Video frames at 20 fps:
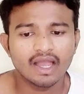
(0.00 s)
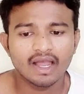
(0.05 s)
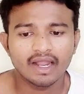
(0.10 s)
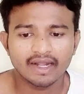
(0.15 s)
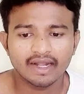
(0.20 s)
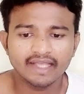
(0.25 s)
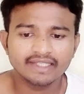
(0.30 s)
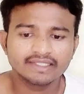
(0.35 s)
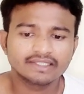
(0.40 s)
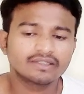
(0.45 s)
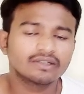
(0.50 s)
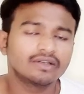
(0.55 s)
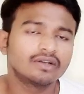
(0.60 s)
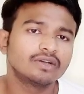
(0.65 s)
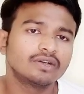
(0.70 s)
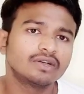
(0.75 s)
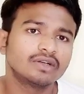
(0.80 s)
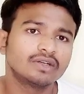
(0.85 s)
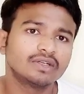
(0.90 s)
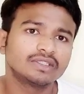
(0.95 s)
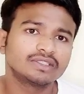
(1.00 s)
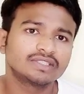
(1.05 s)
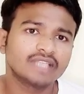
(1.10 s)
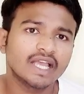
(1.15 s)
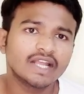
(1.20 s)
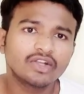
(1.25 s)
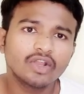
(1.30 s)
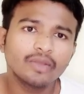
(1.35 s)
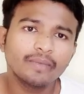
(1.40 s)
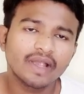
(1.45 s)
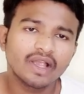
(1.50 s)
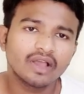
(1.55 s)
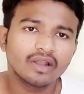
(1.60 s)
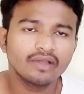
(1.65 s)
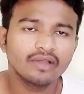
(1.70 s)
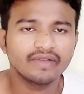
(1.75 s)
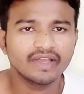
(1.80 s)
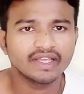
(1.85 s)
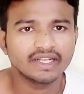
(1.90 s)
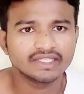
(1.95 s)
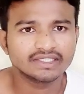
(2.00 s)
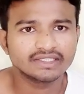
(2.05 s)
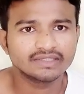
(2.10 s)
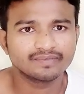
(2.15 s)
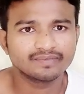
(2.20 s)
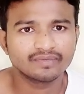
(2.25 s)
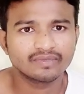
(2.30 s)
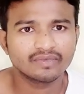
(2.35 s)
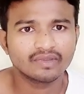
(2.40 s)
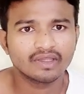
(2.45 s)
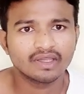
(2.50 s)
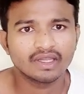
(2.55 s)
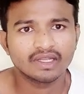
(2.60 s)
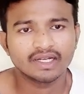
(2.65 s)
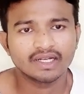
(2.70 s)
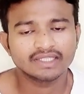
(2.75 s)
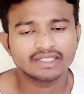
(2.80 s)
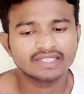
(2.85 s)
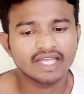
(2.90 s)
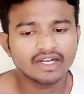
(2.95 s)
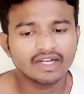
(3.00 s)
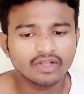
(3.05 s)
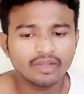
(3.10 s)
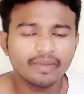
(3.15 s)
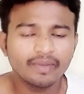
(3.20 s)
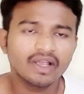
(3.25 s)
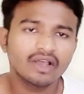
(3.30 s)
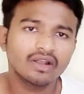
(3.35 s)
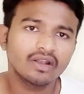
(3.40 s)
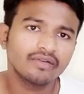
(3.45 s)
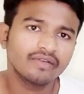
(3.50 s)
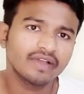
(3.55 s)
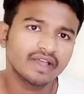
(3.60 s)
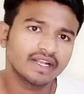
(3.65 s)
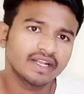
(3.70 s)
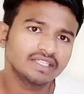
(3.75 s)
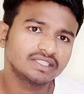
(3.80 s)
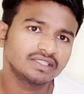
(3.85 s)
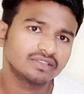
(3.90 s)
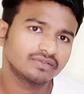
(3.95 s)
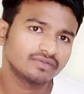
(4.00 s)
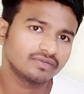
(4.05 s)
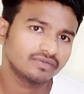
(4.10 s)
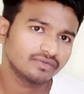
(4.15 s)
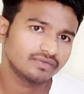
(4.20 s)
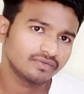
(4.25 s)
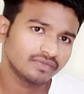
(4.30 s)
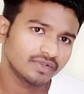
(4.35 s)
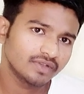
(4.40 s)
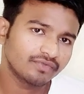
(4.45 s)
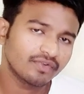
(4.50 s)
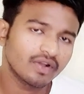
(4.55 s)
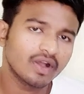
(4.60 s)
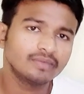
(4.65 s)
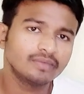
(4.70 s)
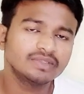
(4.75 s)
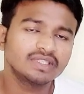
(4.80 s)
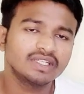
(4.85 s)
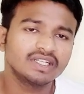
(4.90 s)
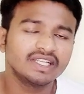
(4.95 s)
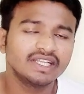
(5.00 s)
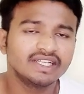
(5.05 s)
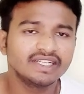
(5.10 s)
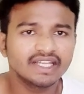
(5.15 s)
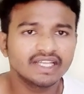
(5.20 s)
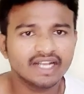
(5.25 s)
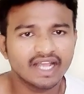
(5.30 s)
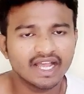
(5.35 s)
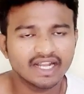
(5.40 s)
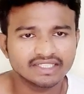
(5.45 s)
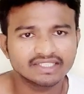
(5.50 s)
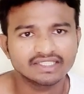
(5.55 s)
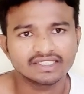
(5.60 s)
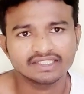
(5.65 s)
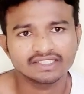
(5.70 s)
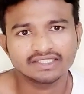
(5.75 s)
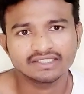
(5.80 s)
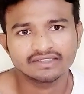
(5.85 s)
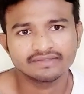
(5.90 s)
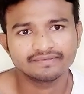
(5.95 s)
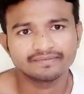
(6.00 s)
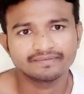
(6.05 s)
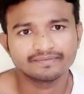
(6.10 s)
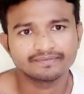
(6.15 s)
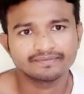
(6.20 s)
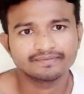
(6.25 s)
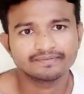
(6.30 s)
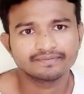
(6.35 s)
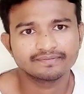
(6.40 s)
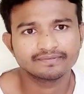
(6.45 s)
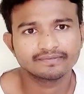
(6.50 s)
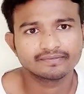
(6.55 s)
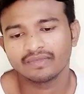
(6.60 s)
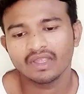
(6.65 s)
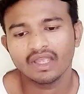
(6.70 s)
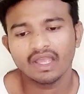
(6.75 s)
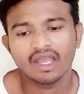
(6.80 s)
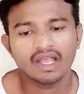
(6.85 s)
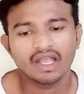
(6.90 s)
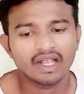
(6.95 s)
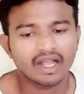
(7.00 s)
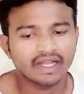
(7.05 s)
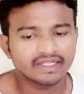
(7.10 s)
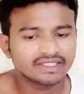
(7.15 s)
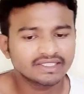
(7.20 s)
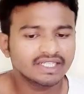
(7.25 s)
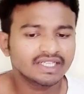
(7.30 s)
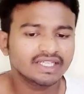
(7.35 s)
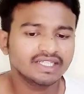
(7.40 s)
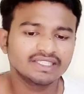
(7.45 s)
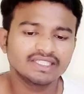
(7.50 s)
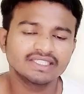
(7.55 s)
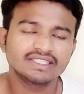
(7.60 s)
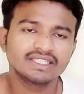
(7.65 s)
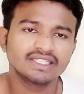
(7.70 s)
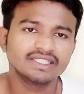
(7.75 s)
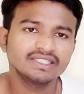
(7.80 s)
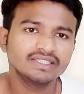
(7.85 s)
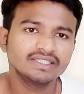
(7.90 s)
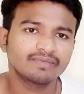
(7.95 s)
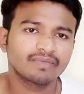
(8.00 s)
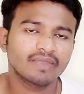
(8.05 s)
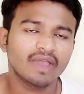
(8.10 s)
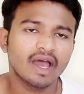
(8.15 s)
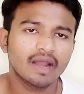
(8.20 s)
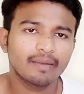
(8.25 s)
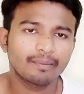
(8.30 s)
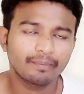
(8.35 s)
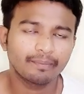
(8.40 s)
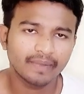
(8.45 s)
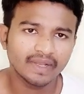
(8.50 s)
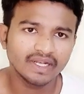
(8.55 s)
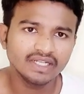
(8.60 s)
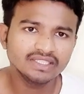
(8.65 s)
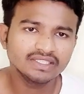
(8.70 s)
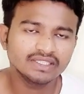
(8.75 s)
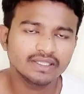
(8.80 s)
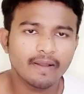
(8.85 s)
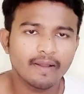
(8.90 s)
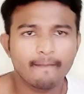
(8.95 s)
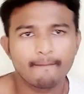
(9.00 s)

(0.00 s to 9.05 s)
Next, cytomegalovirus. That cytomegalovirus will form linear ulcers. Caustic injections or pills